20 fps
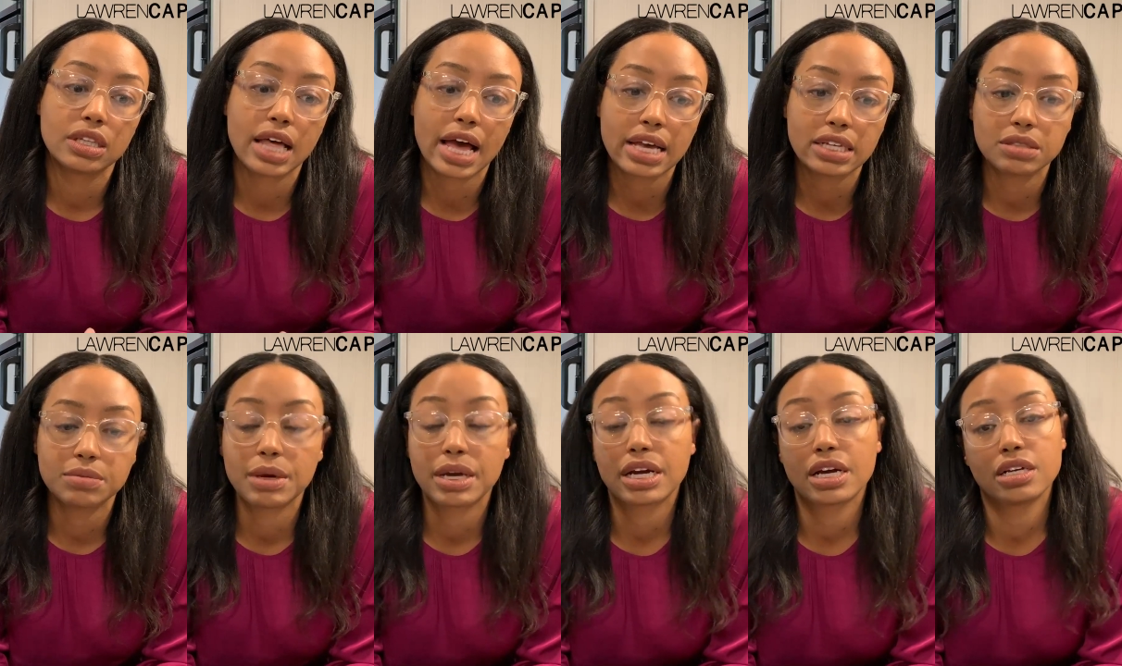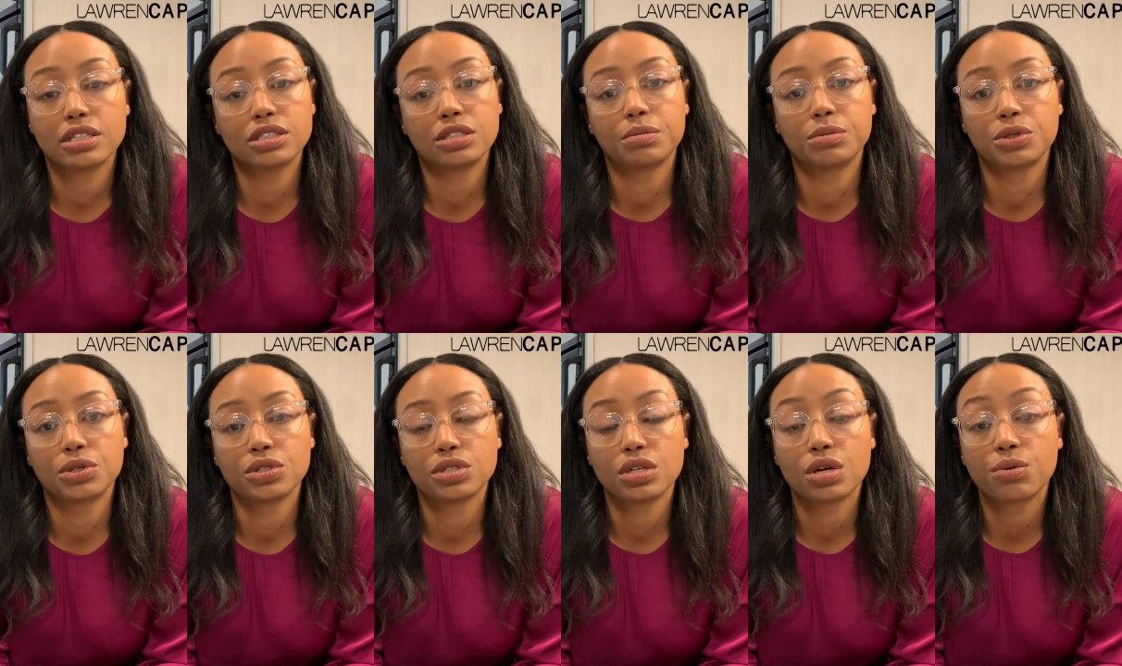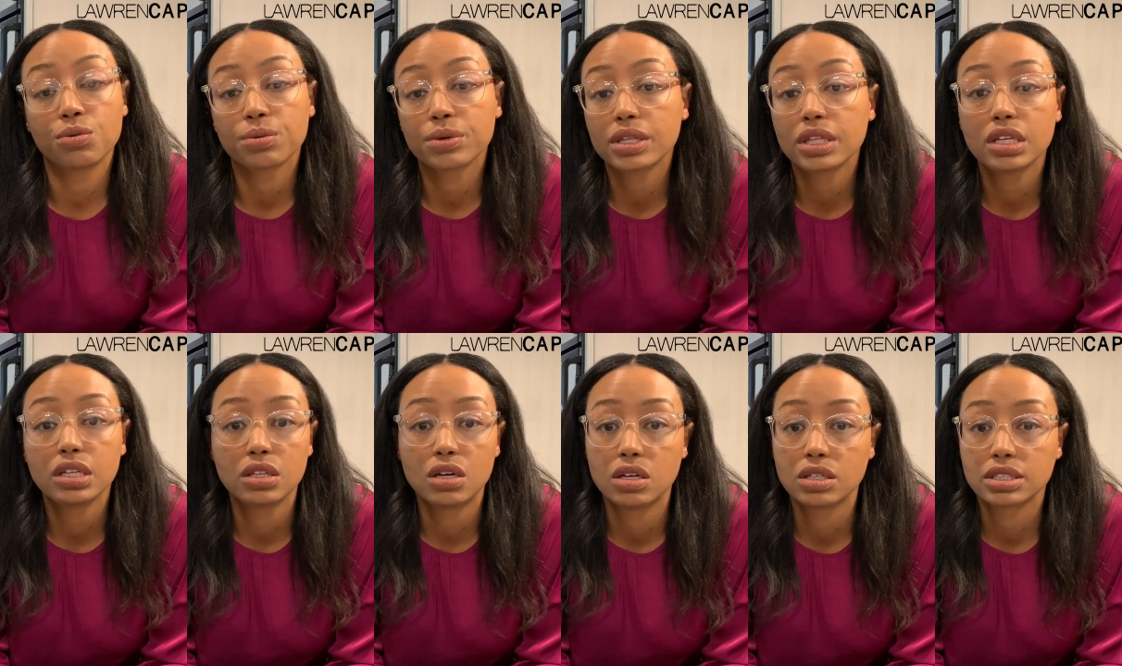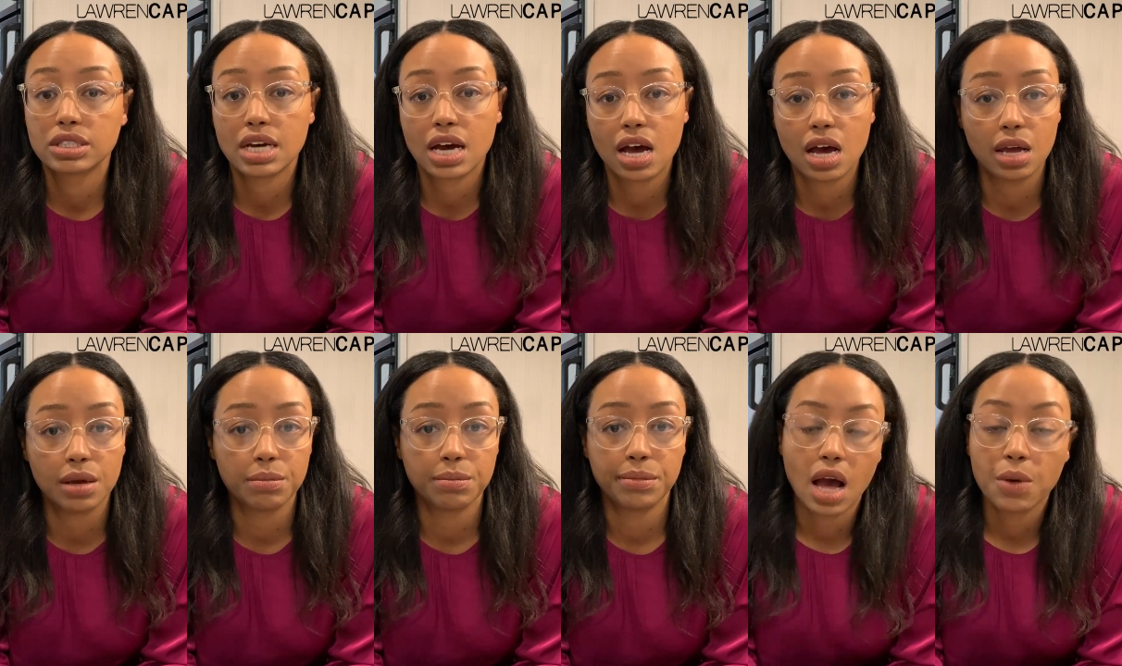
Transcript: last my customers a really long time.